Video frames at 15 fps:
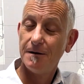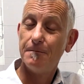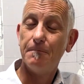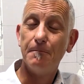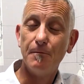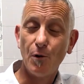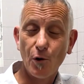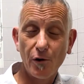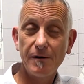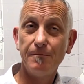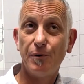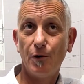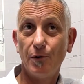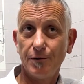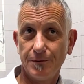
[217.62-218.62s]
More
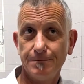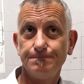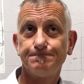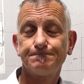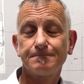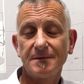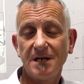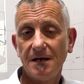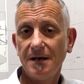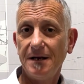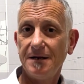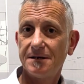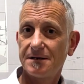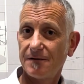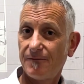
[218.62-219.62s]
important
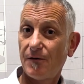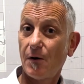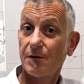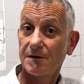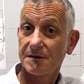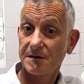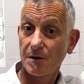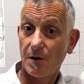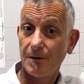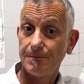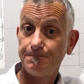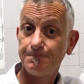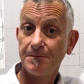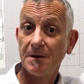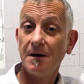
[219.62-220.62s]
is to focus on
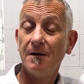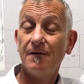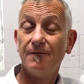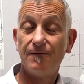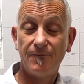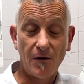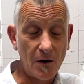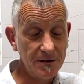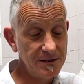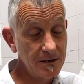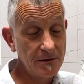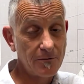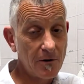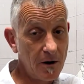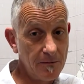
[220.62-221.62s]
finding
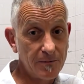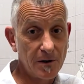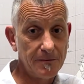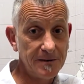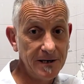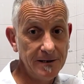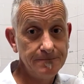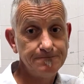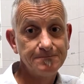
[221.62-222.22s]
the right property,